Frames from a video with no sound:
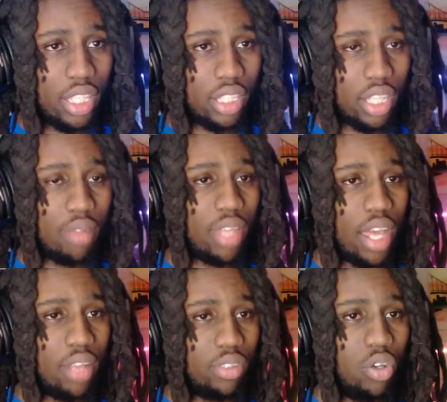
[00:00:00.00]
I'm not
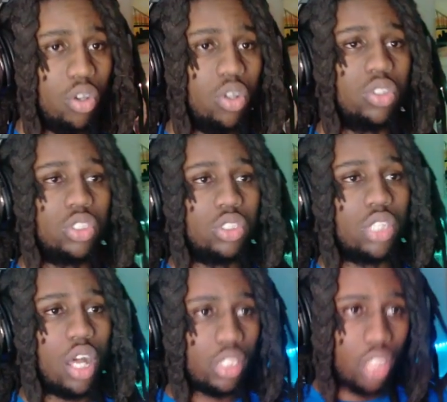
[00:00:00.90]
even gonna hold you.
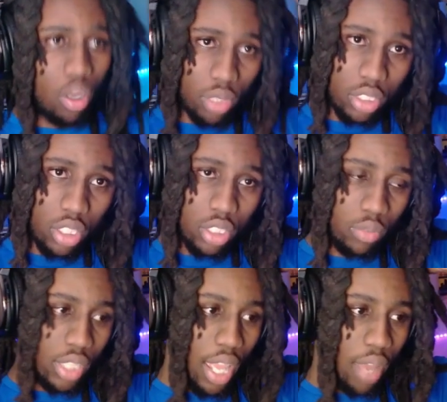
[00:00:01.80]
Y'all weren't cooking with
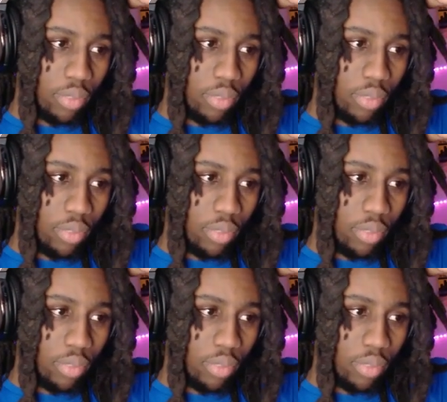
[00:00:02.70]
that one.